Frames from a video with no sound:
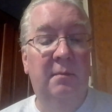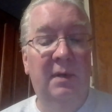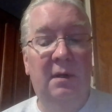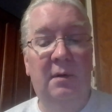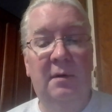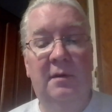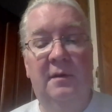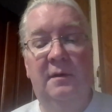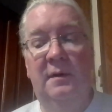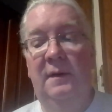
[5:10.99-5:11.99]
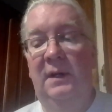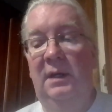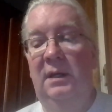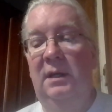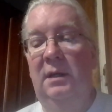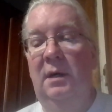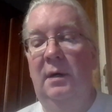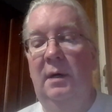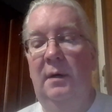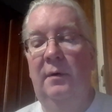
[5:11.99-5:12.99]
because the
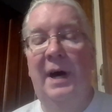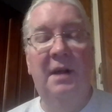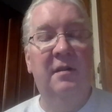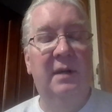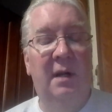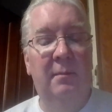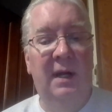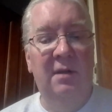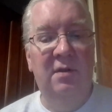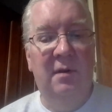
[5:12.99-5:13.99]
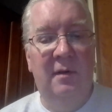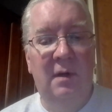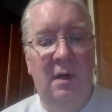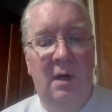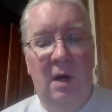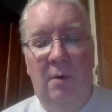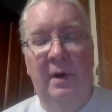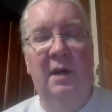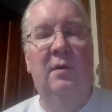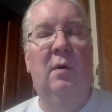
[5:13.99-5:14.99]
last 9 pages are
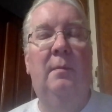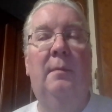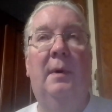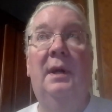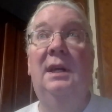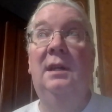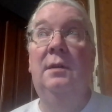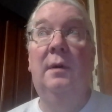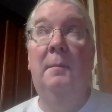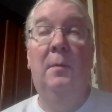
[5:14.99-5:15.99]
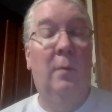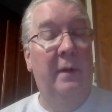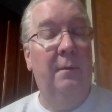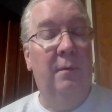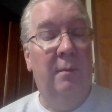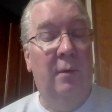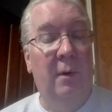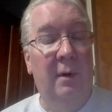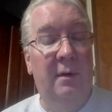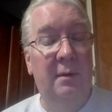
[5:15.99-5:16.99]
what I call my inclement weather
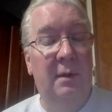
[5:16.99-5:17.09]
report.